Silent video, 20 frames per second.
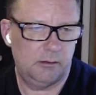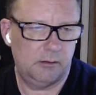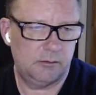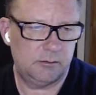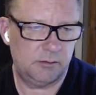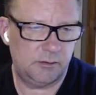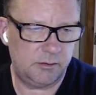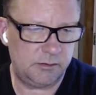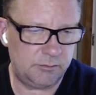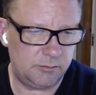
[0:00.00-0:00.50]

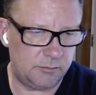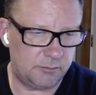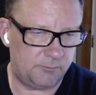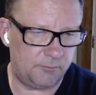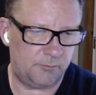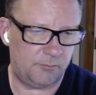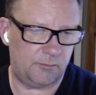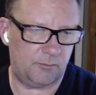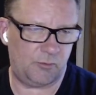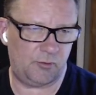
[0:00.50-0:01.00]
So this will
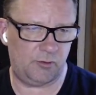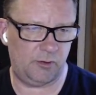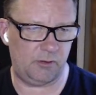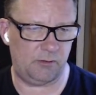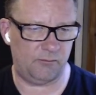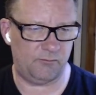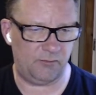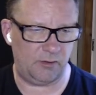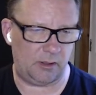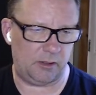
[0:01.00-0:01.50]
create
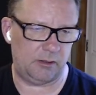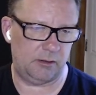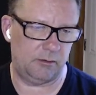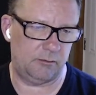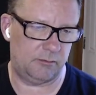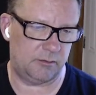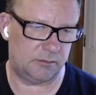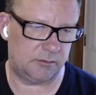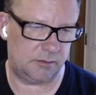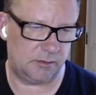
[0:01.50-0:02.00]
a
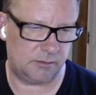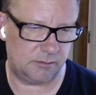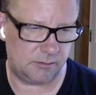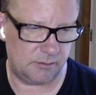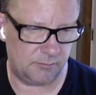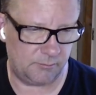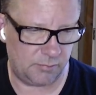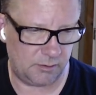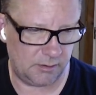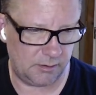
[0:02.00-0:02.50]
value that says
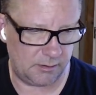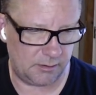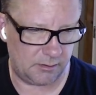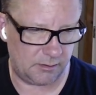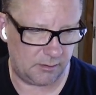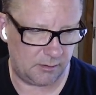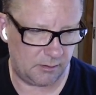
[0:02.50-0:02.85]
completed.